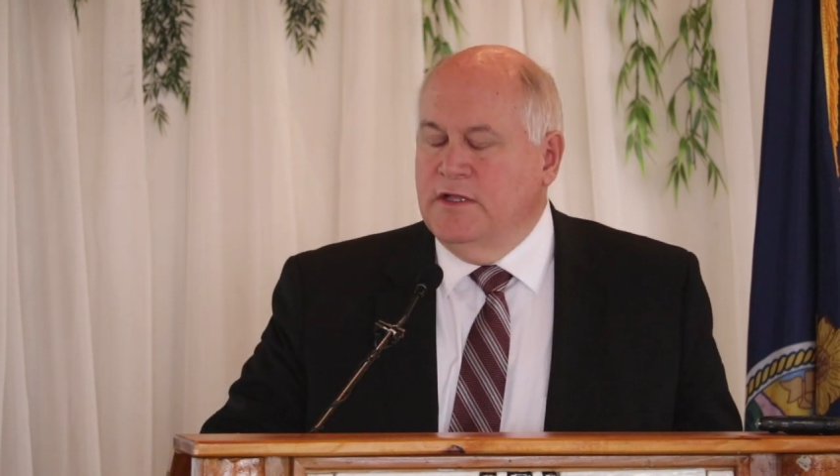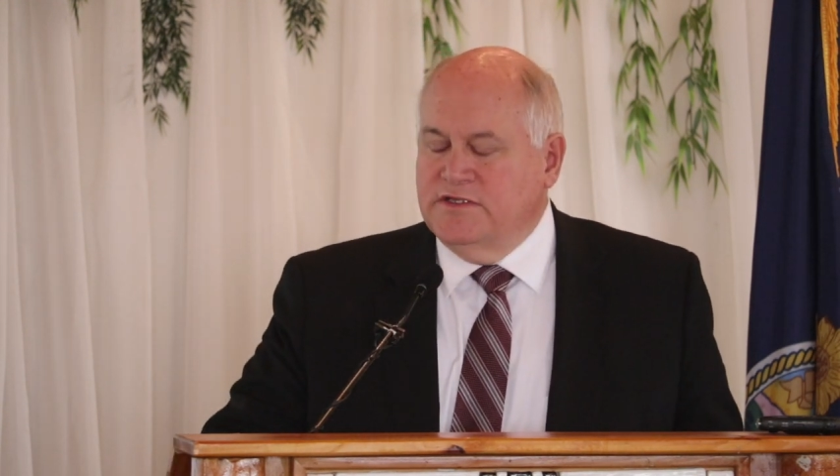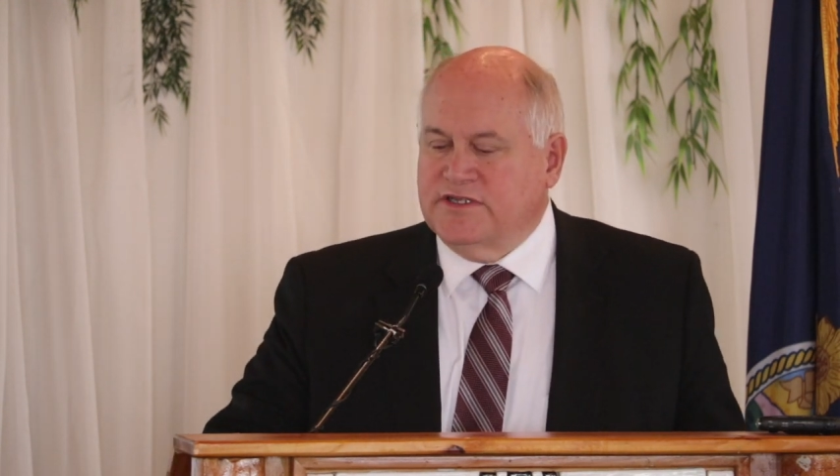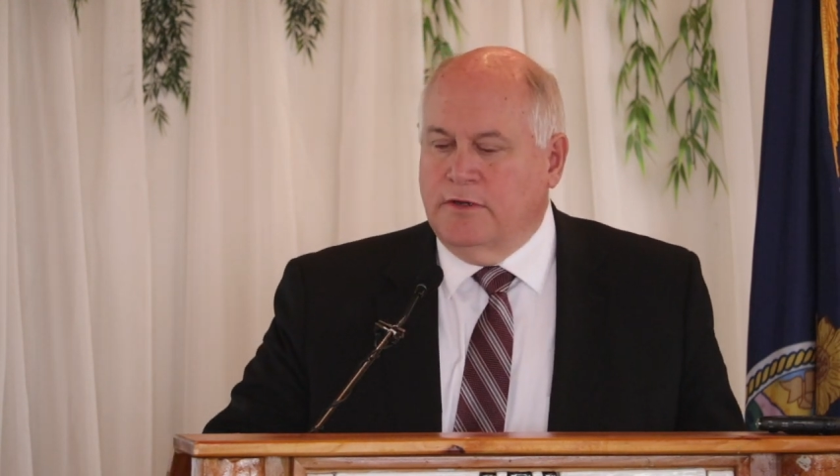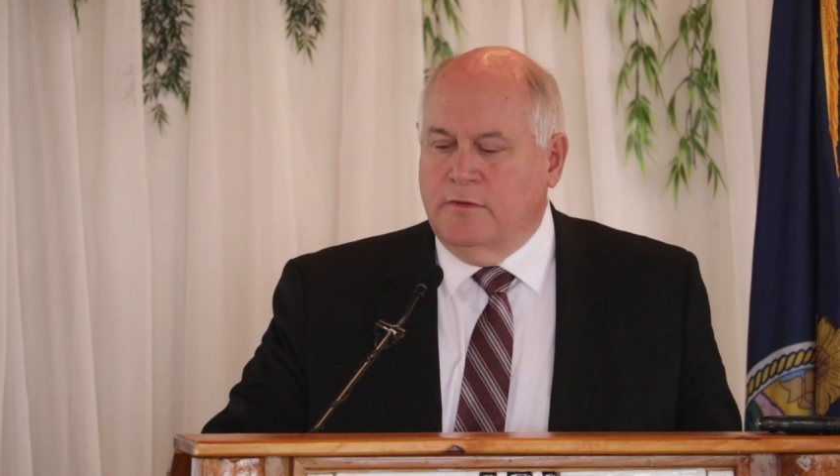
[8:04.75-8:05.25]

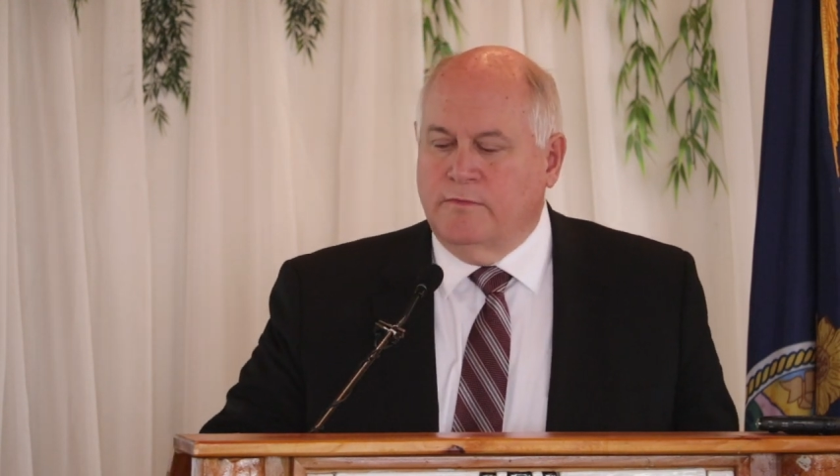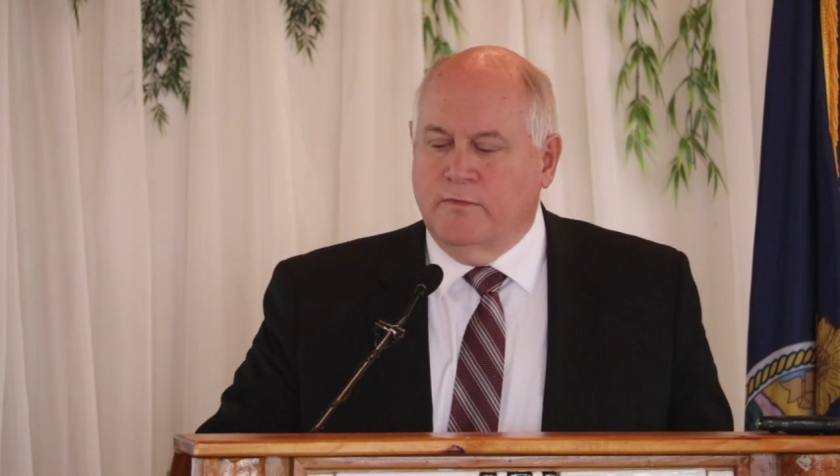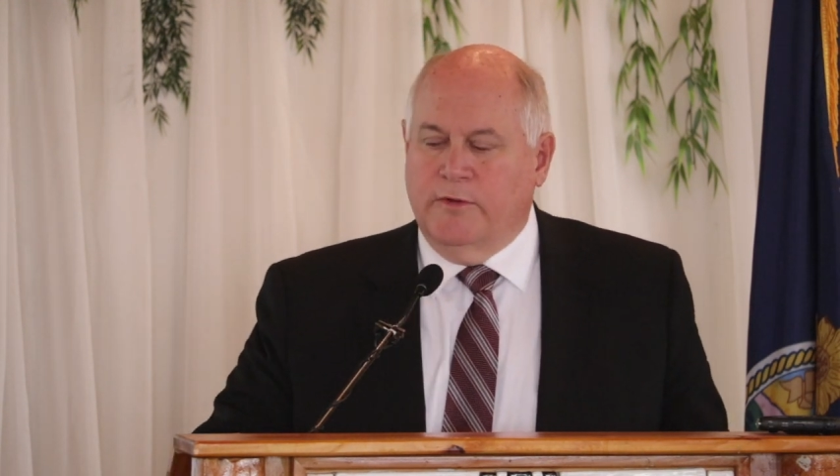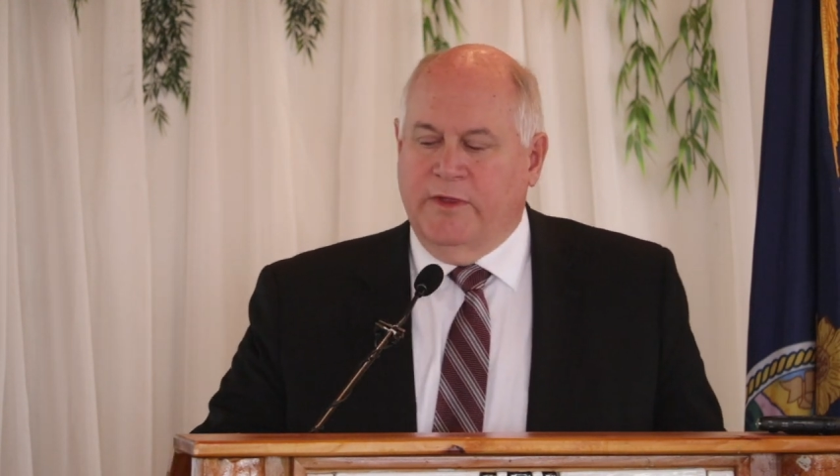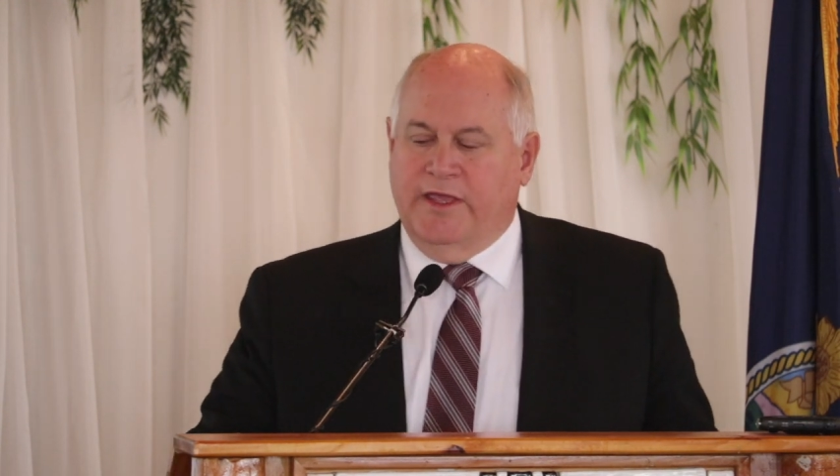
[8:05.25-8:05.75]
So
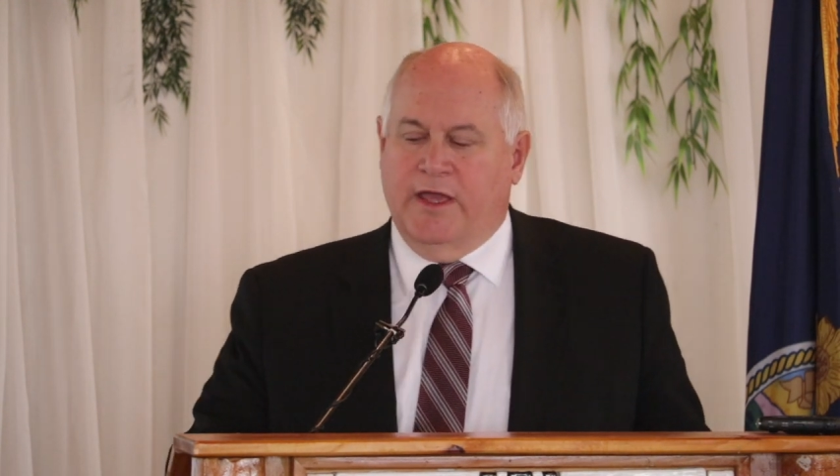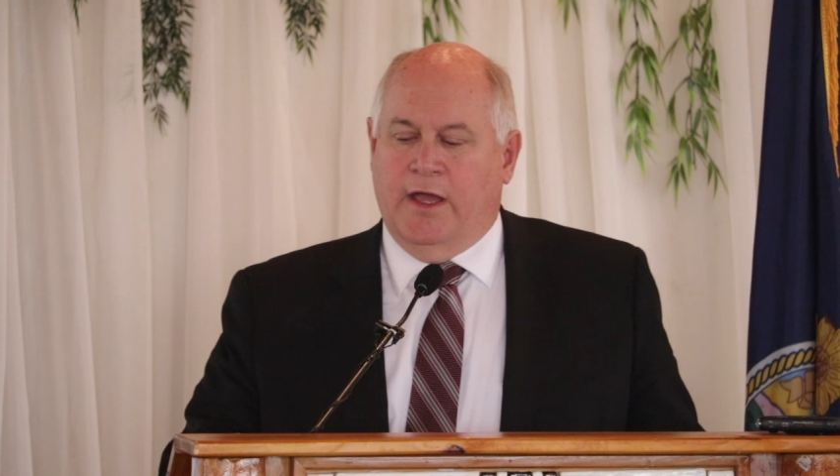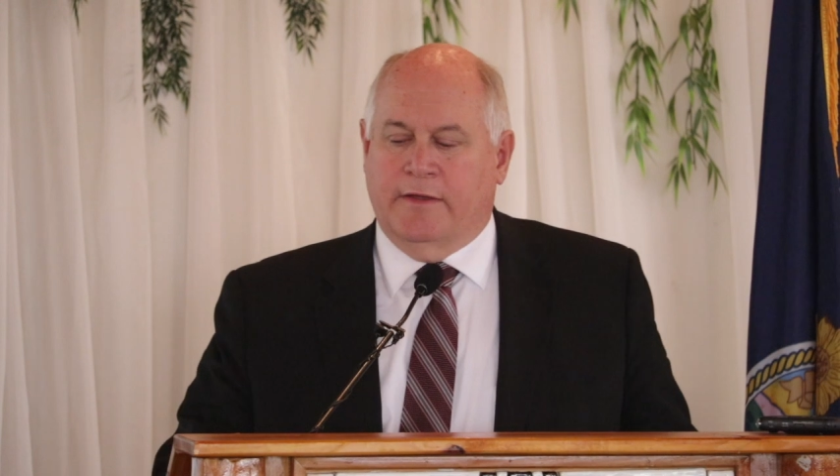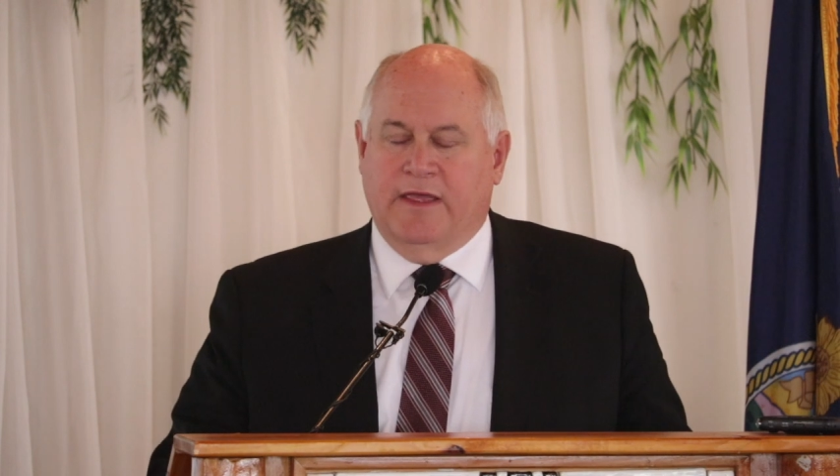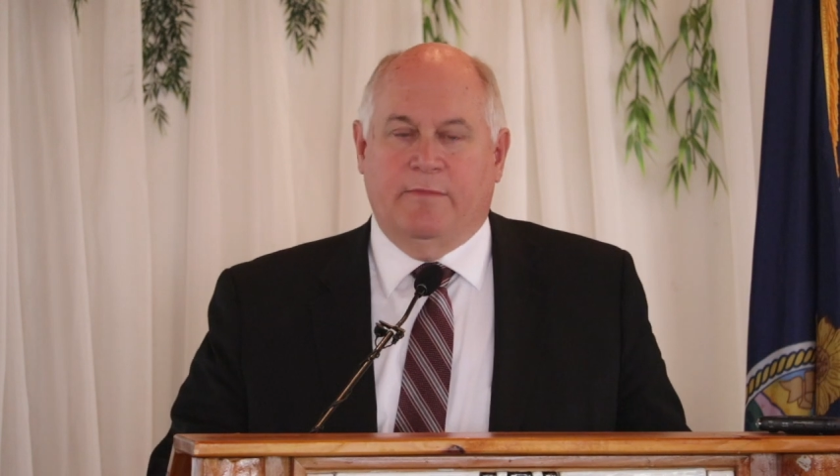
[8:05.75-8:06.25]
when we
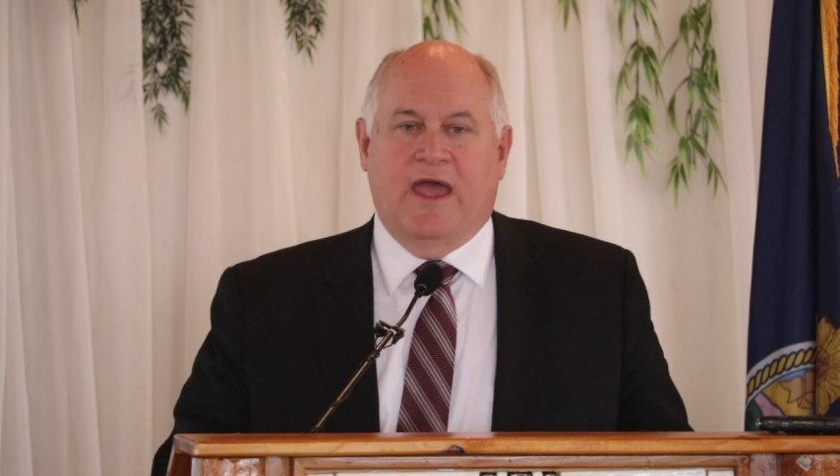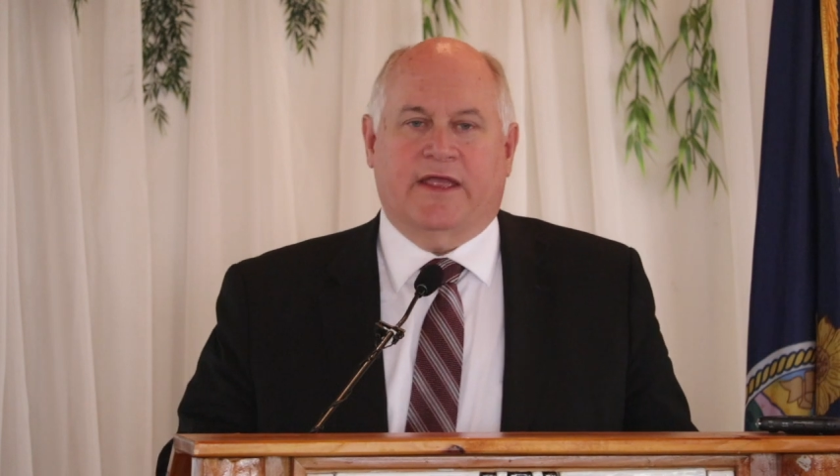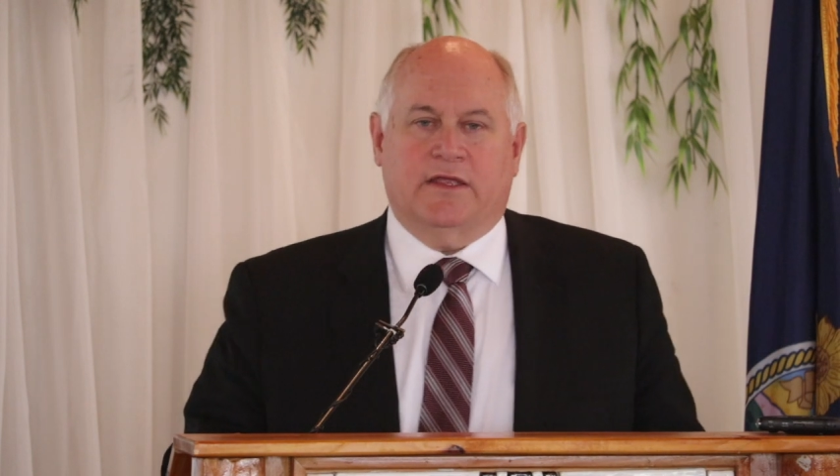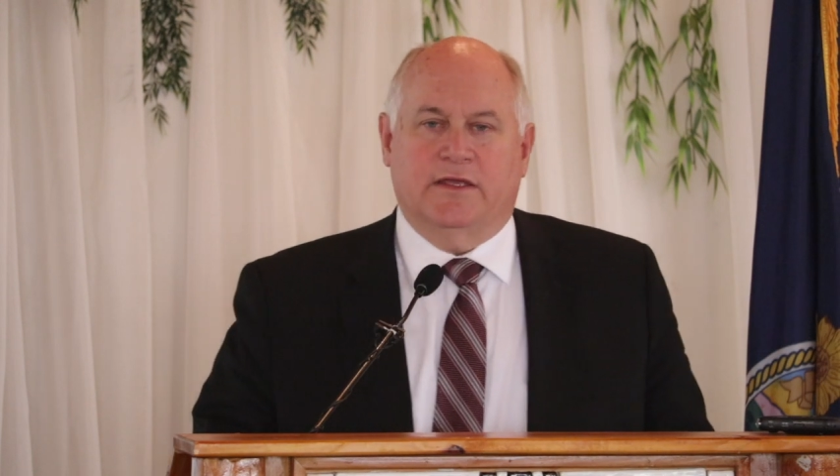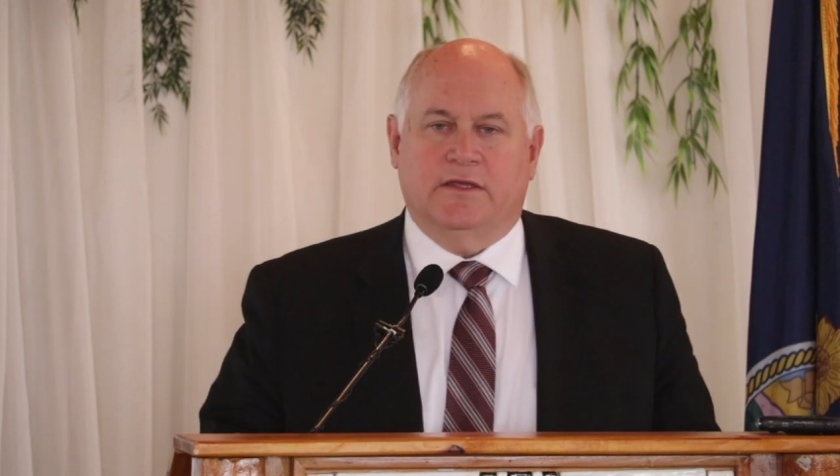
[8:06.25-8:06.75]
get
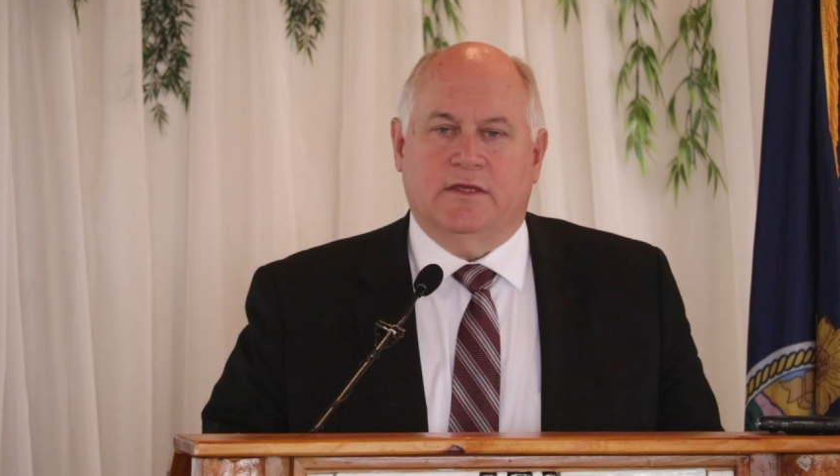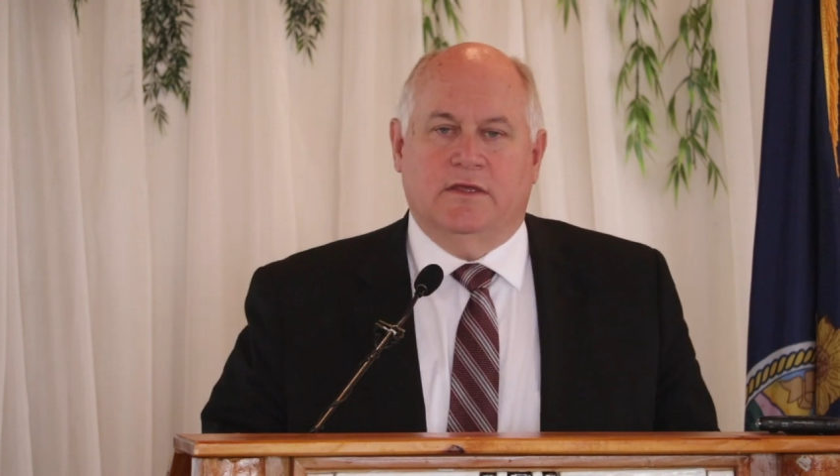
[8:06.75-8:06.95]
back